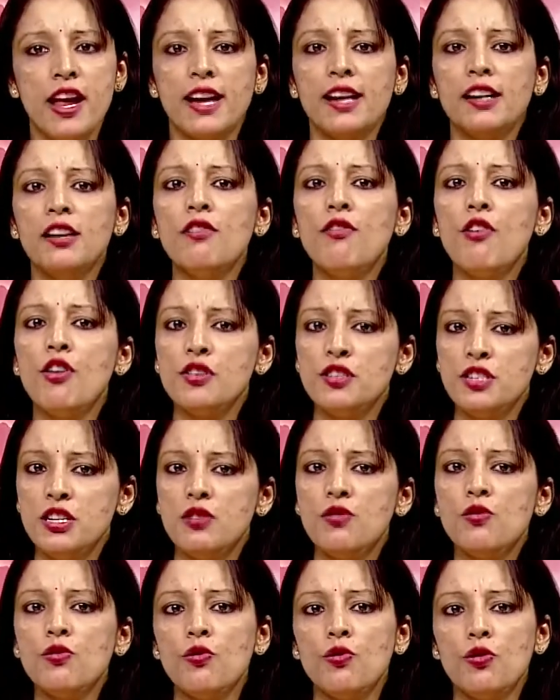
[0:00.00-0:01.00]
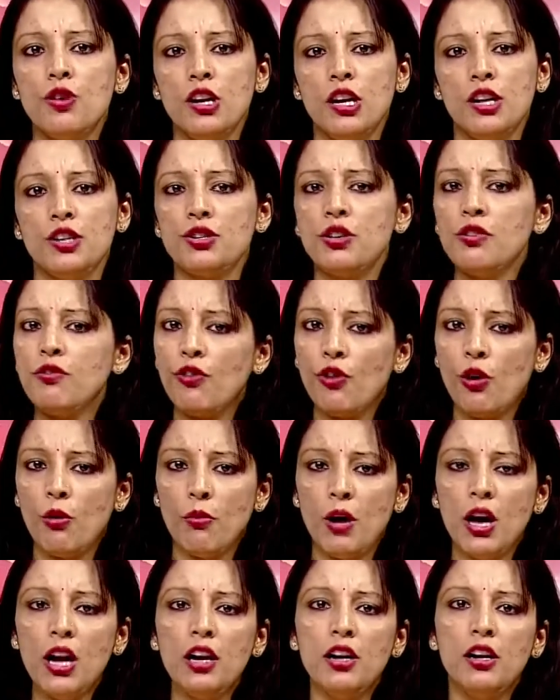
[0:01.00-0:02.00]
negative or zero correlation
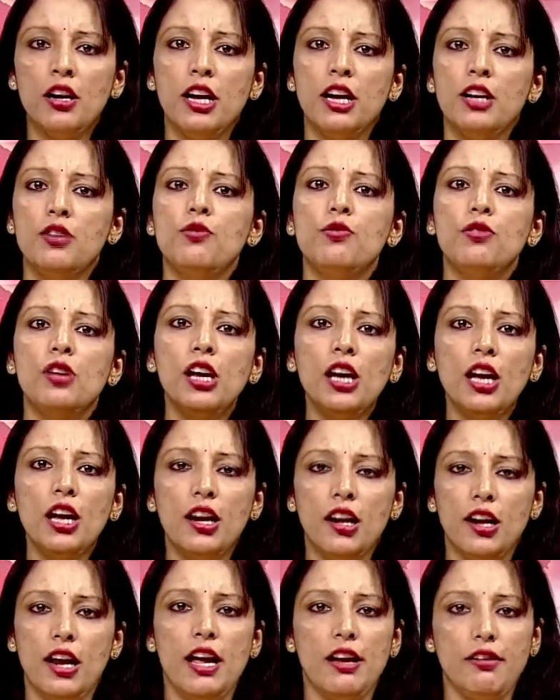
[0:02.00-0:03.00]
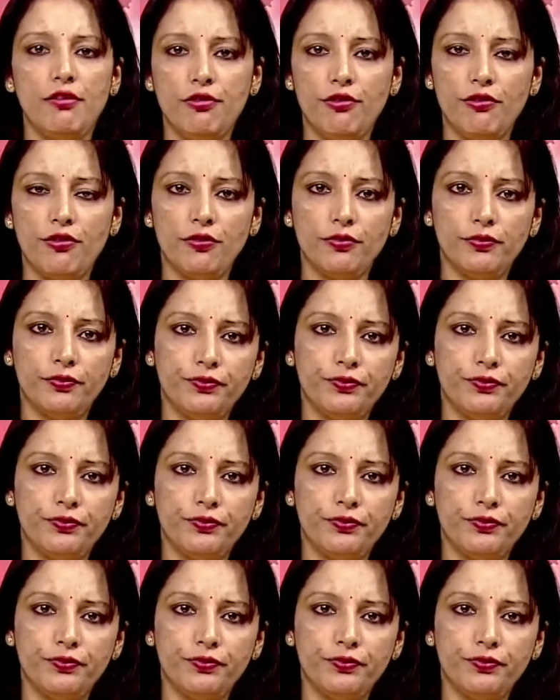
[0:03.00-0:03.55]
from our day-to-day -day life.